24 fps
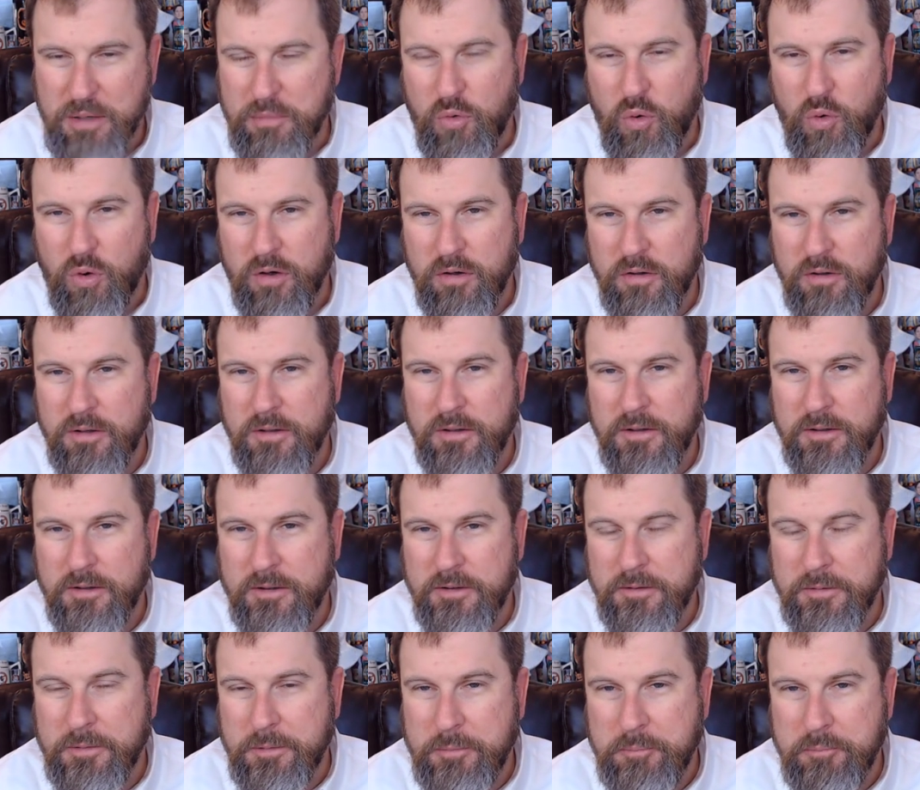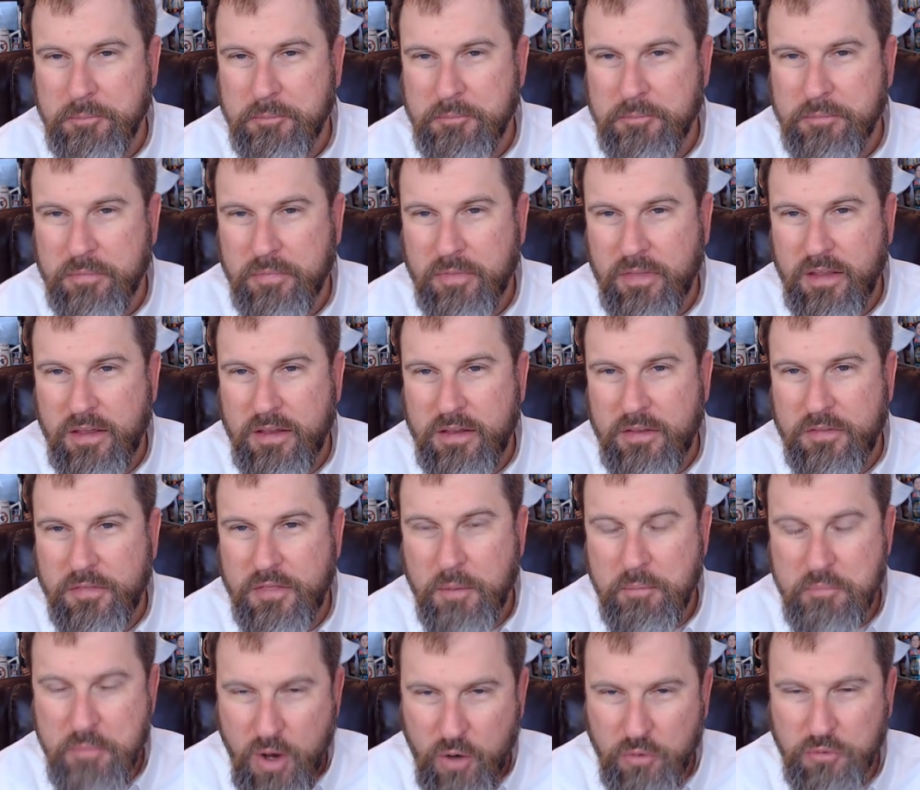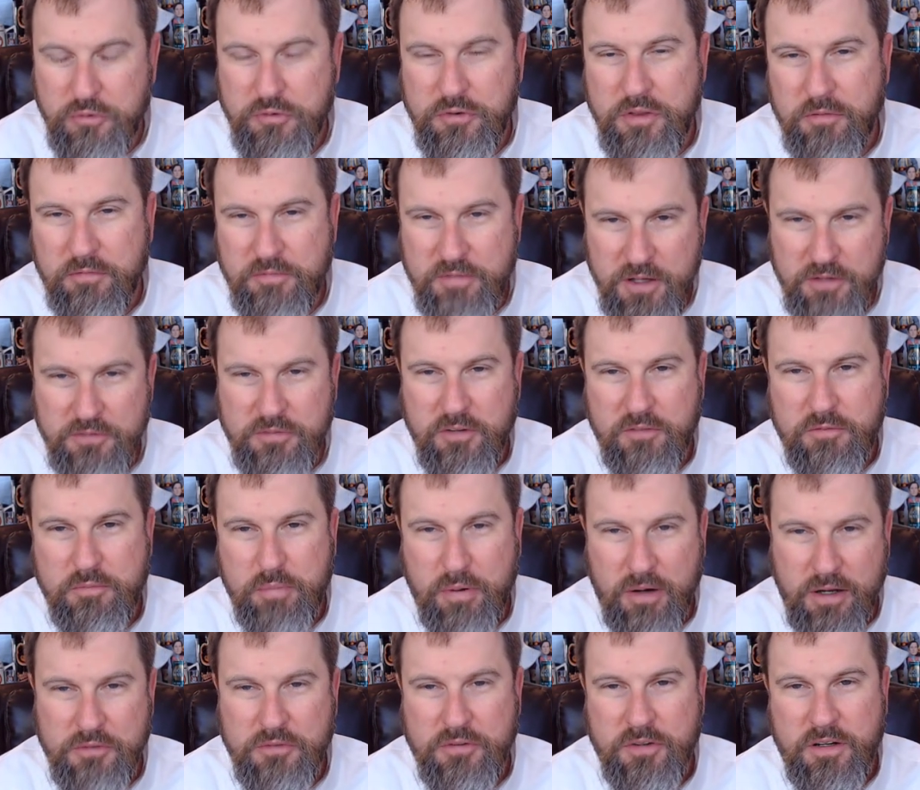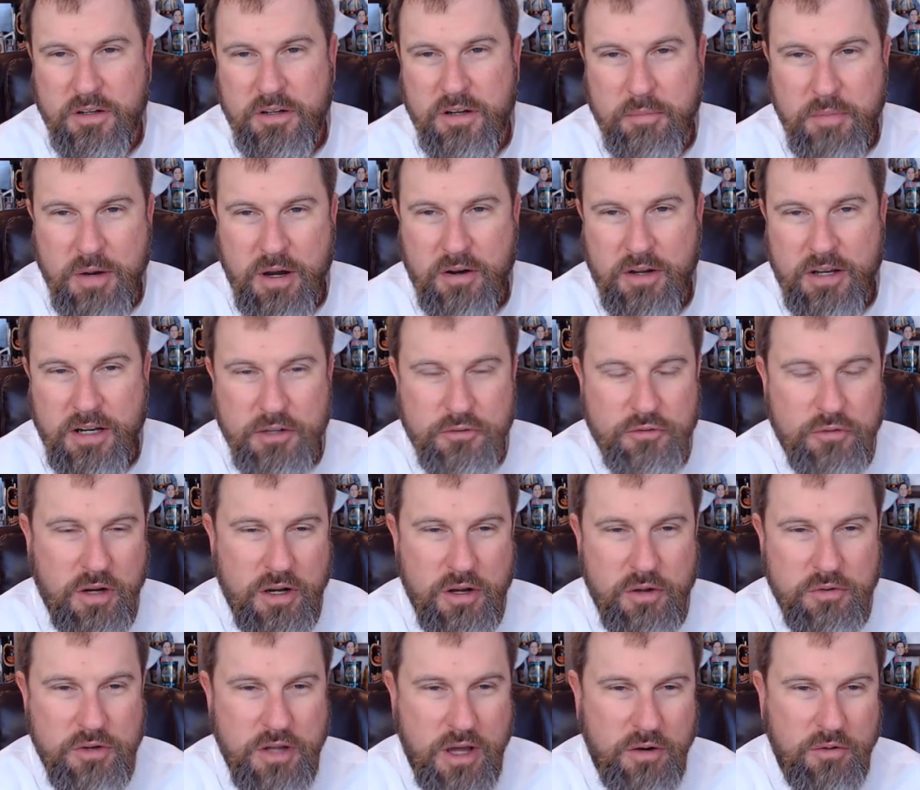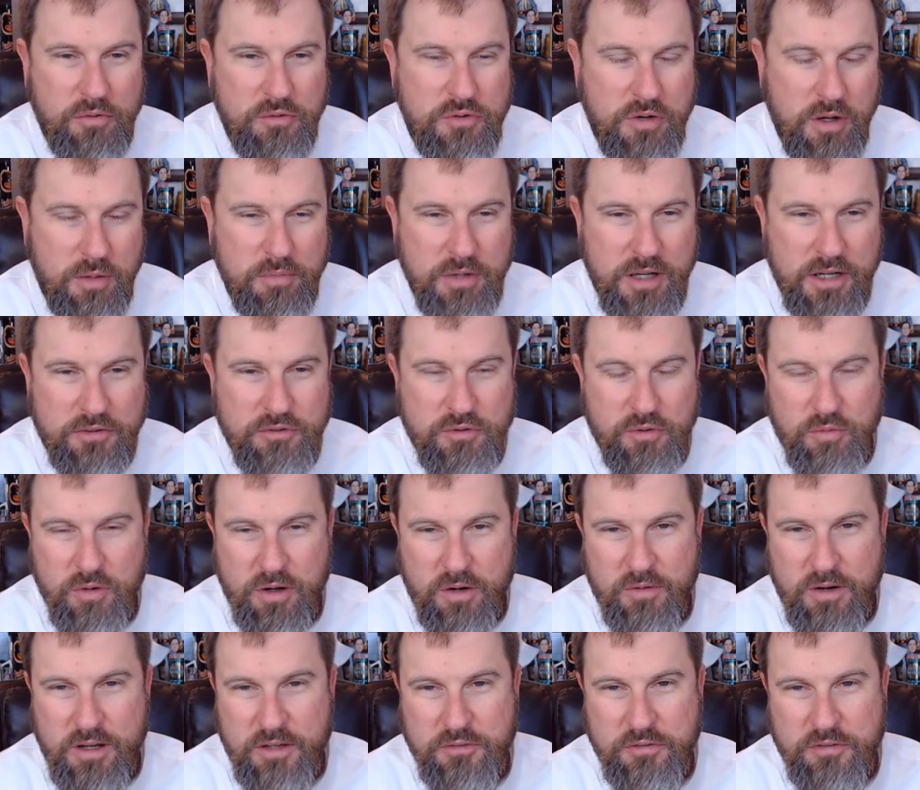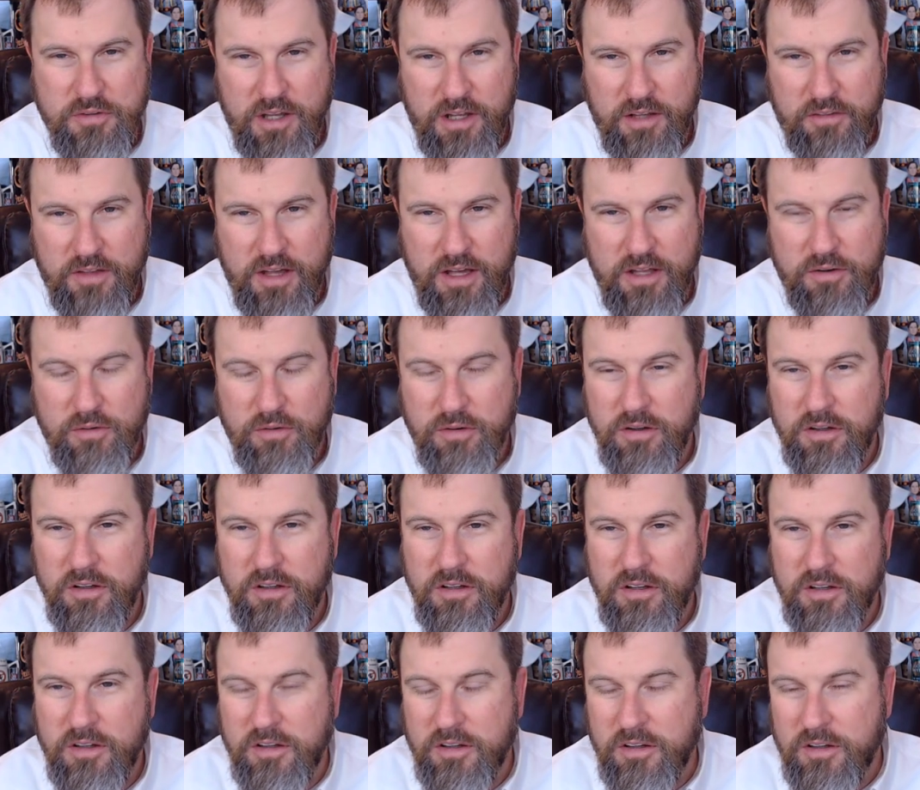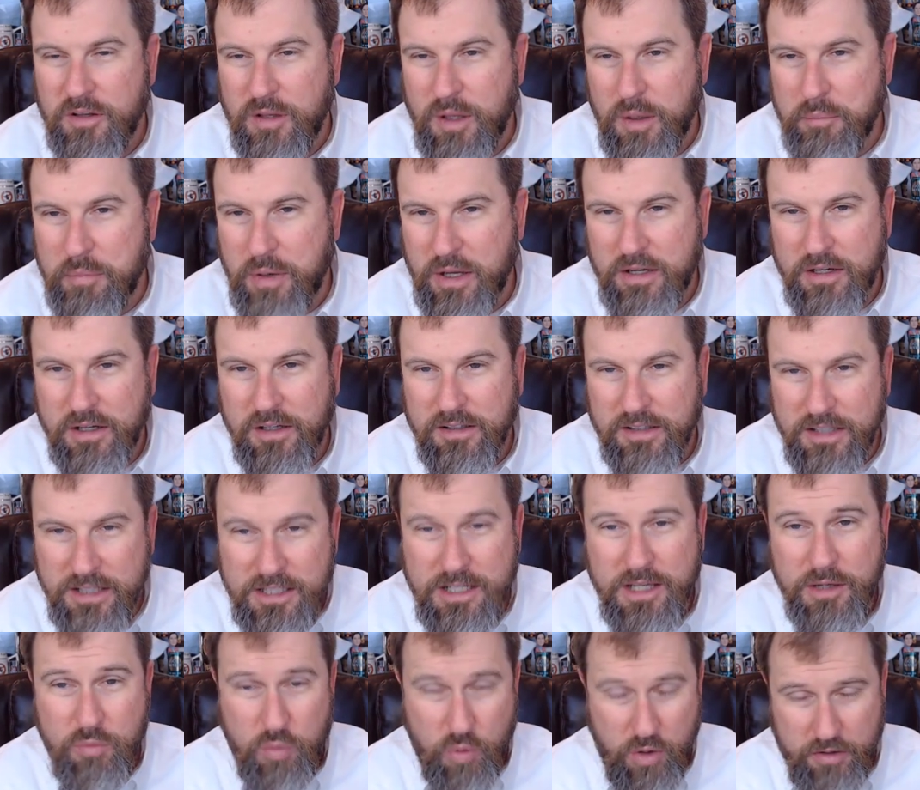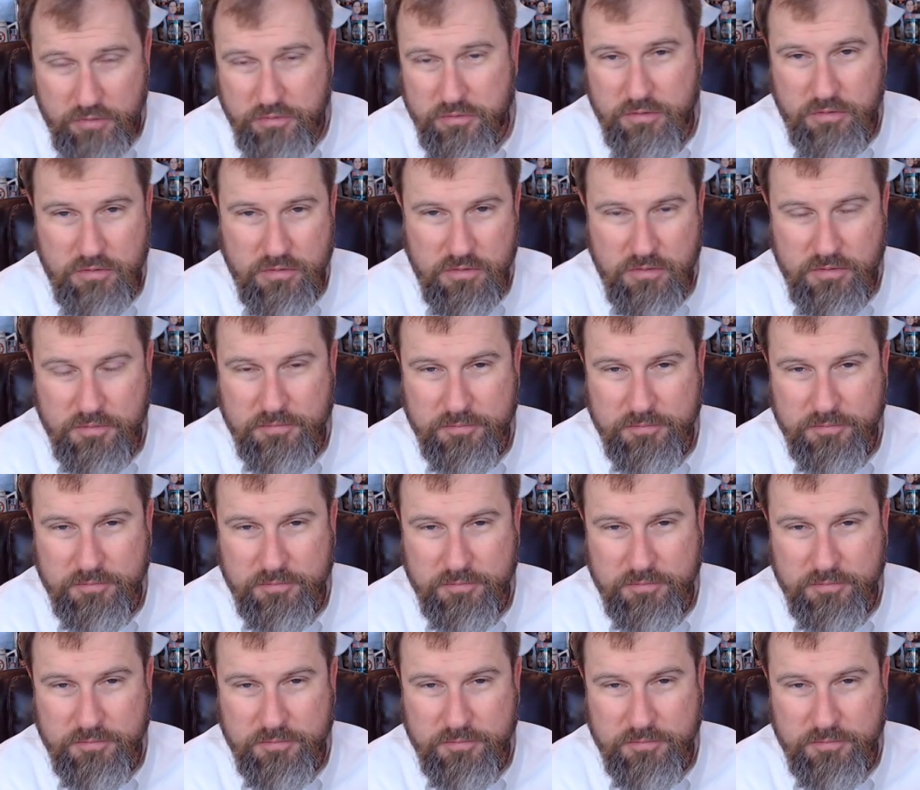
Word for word: anymore the most divisive president in American history. I know Donald Trump likes to run around saying that, or, but Lincoln was.